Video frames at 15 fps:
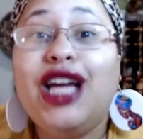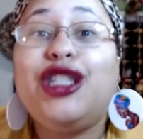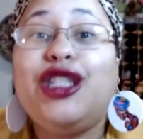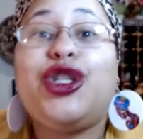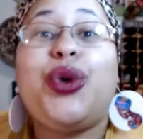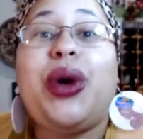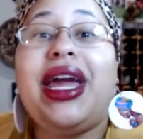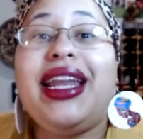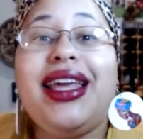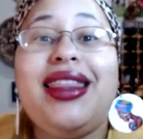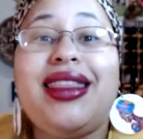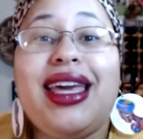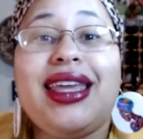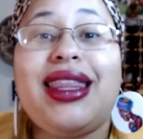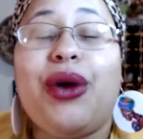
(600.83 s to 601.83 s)
So
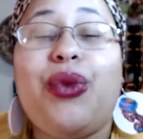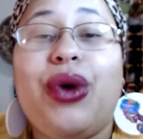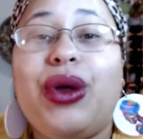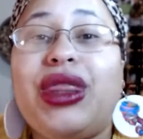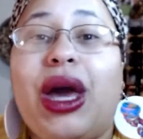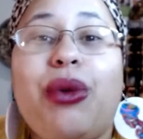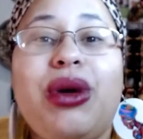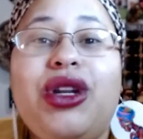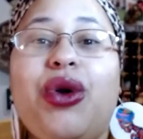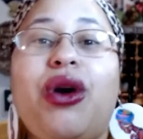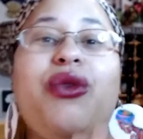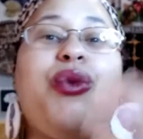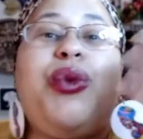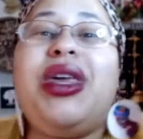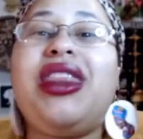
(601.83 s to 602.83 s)
anything that that we know
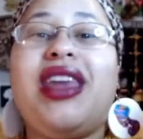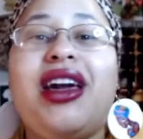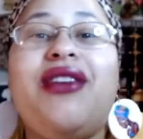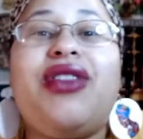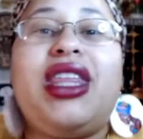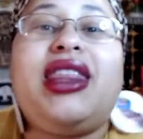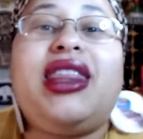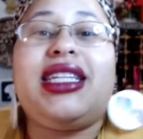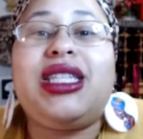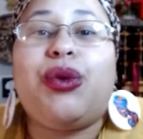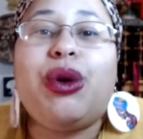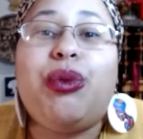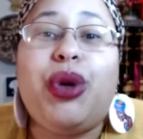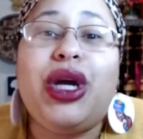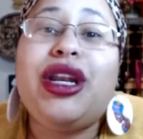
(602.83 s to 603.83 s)
of, when we think of the that
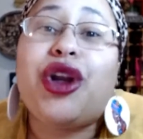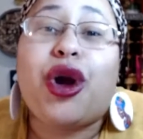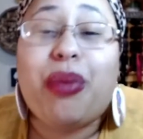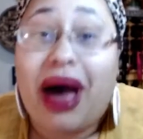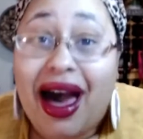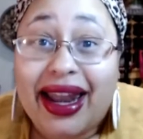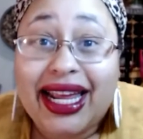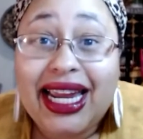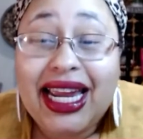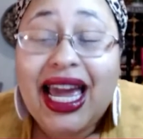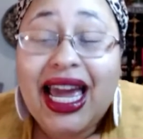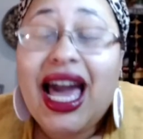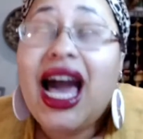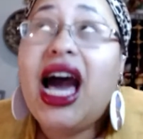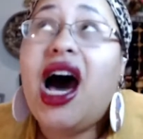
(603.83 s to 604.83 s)
we put in our body,
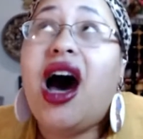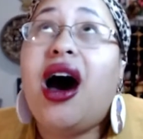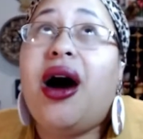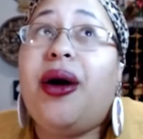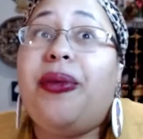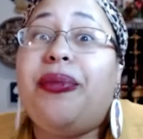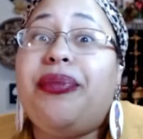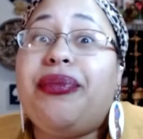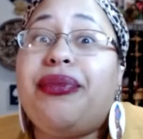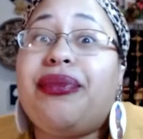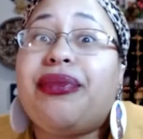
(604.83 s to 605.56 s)
um,